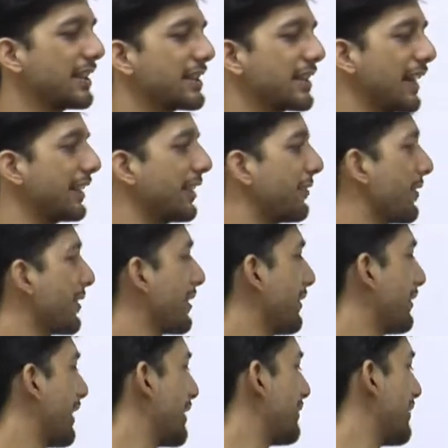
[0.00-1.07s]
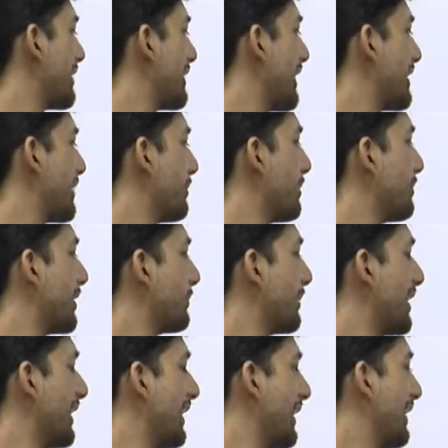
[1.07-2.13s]
things that are that's fuzzy algebra, but
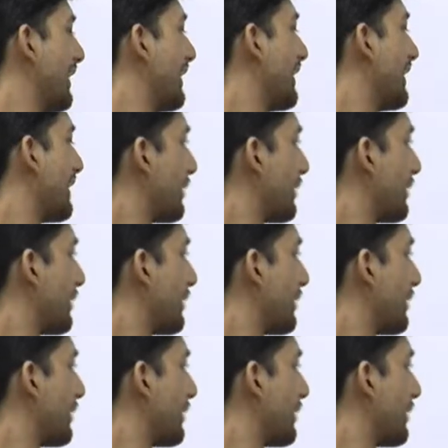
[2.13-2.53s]
my